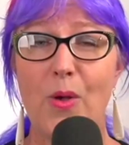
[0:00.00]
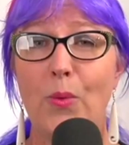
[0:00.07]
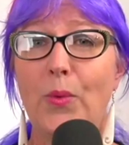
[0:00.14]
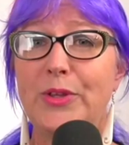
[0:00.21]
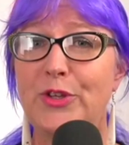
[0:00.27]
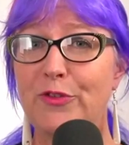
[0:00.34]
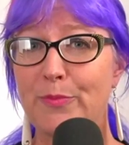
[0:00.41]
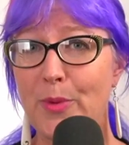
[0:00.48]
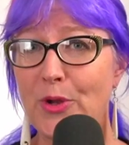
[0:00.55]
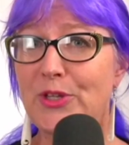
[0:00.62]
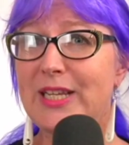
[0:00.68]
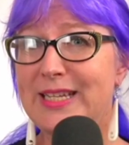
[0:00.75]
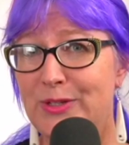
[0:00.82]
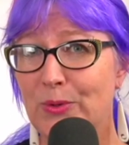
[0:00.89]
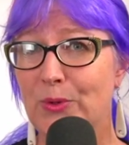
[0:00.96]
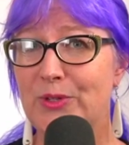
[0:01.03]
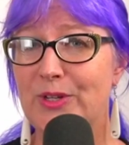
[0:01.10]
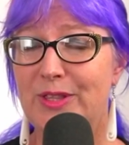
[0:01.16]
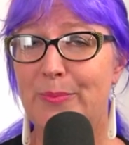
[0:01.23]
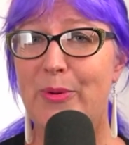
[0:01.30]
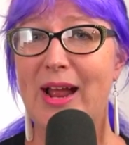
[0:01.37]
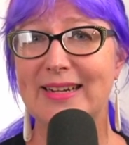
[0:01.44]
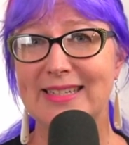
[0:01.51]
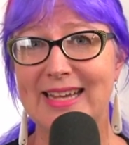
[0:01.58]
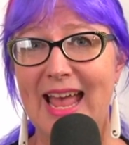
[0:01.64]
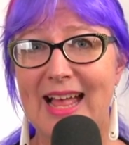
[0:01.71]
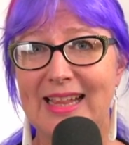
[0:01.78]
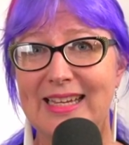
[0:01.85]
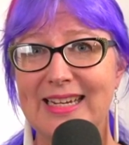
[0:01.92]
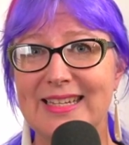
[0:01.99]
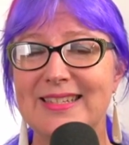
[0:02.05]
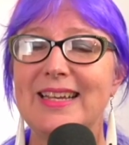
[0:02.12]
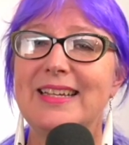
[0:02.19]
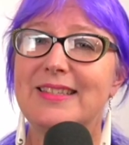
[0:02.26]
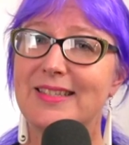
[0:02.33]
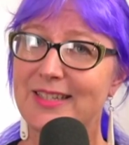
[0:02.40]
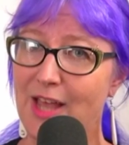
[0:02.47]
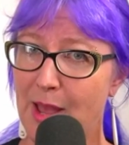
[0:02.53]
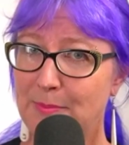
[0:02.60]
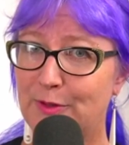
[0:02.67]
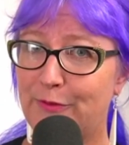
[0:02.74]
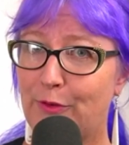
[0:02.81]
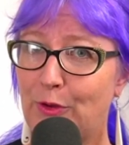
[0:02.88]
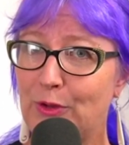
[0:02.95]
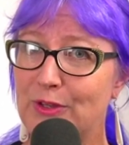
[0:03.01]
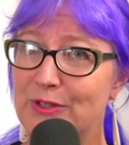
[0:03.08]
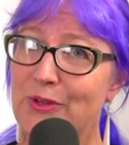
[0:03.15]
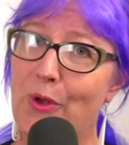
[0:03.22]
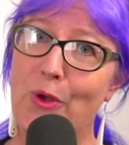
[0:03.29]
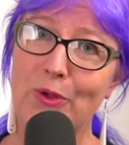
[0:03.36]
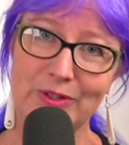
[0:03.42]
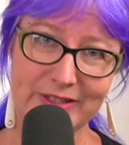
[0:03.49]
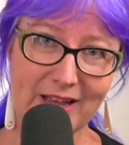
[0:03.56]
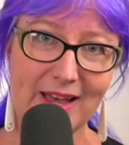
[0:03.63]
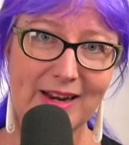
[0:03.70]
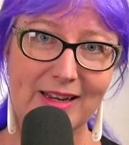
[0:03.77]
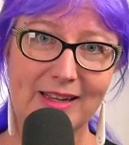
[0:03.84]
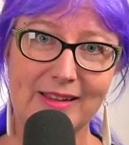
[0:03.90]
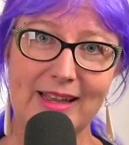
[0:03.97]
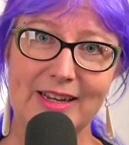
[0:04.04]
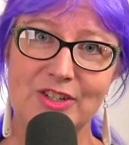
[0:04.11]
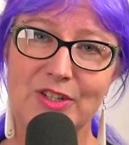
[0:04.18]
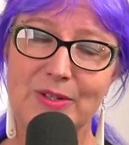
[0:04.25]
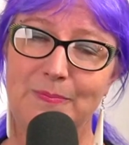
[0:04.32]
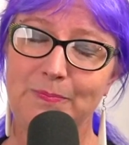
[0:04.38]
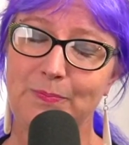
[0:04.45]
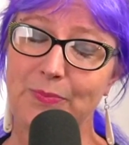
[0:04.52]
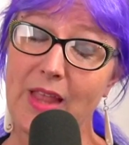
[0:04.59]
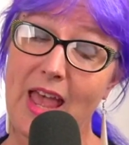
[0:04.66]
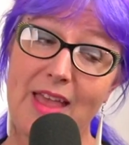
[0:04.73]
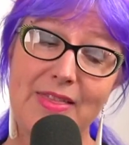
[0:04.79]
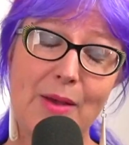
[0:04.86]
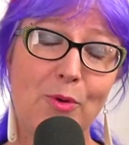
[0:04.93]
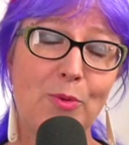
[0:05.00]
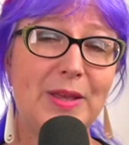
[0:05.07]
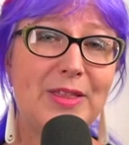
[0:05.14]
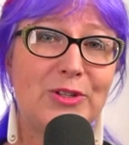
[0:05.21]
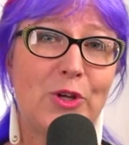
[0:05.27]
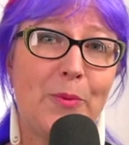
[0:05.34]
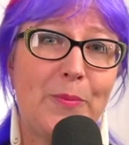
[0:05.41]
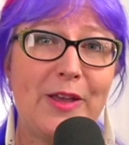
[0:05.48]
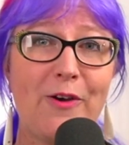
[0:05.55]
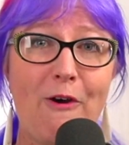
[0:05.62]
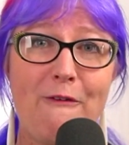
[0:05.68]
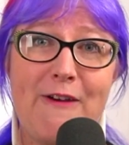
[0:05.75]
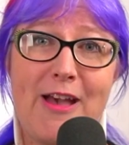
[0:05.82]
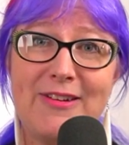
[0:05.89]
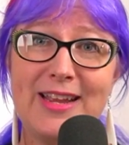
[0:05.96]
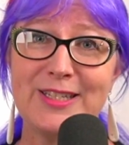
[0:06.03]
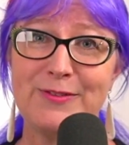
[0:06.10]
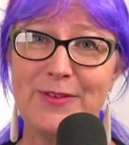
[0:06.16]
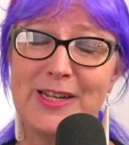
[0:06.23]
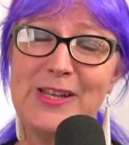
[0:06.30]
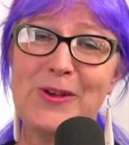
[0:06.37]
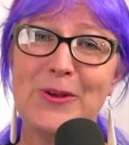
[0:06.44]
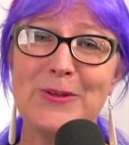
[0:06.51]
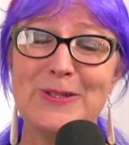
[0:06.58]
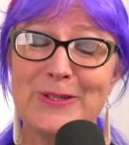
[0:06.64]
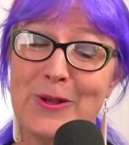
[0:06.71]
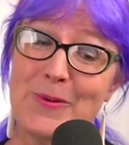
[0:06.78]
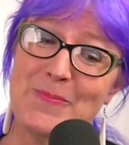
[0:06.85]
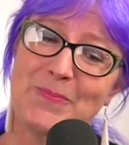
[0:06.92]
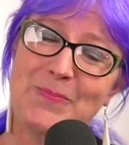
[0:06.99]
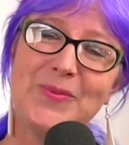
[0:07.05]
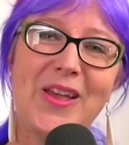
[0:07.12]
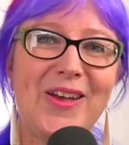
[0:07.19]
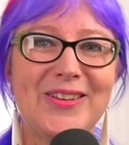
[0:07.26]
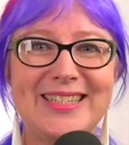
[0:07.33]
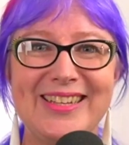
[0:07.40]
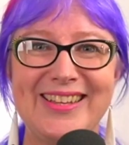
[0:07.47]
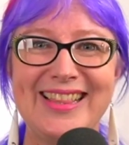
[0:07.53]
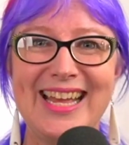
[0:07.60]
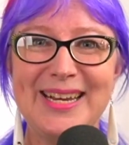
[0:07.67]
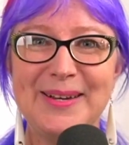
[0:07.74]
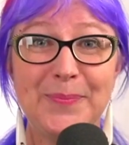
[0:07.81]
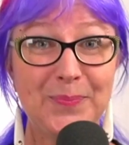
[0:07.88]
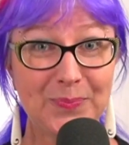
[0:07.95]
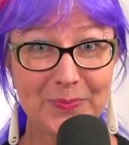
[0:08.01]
When you've mostly sorted the practicalities, it's time to focus on data collection, and that will be the topic of our next video. So I'll see you then.